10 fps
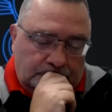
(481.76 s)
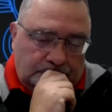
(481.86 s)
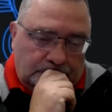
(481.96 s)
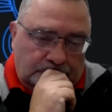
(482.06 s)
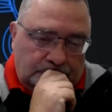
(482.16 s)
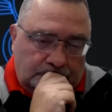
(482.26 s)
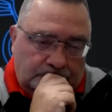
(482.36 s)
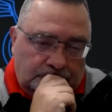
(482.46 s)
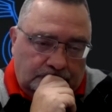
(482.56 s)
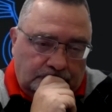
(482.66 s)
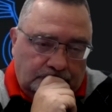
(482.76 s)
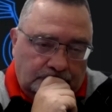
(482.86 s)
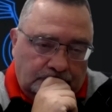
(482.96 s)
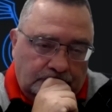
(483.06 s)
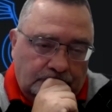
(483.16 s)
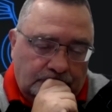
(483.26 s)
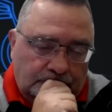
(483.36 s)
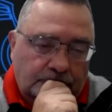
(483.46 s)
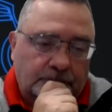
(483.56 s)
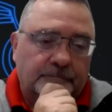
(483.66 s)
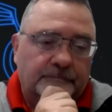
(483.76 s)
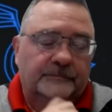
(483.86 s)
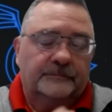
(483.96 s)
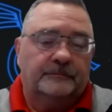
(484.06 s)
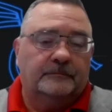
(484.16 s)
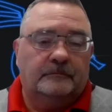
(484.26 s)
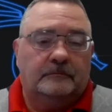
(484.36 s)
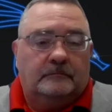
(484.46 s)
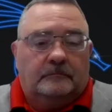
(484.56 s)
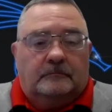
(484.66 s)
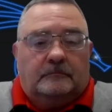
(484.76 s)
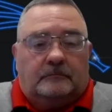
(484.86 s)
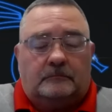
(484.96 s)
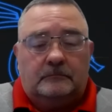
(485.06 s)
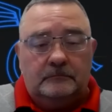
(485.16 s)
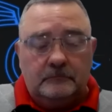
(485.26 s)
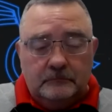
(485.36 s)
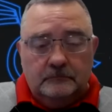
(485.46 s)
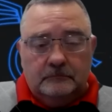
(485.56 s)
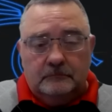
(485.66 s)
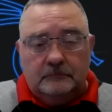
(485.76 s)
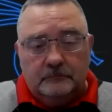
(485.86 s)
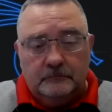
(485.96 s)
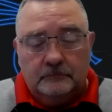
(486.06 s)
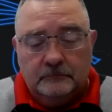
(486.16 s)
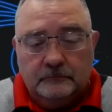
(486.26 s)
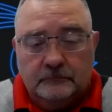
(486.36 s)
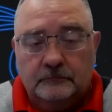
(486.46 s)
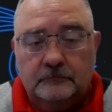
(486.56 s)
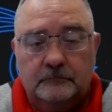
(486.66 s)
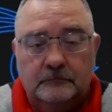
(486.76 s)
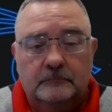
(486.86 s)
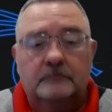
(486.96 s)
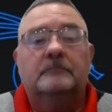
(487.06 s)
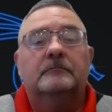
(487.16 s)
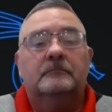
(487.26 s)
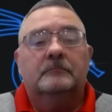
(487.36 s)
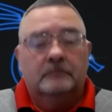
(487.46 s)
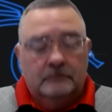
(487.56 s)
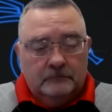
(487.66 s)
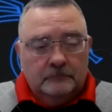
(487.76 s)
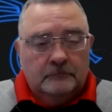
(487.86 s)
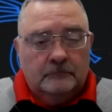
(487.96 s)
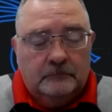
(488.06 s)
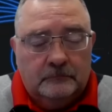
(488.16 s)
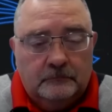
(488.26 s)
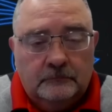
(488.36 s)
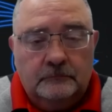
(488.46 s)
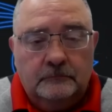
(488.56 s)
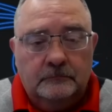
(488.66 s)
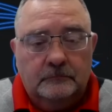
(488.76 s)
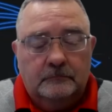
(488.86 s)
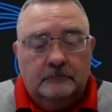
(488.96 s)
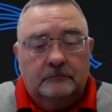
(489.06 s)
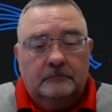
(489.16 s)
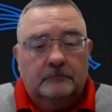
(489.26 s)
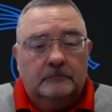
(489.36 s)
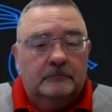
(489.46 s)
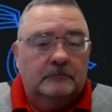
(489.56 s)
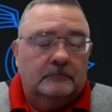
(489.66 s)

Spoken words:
The person shown says nothing.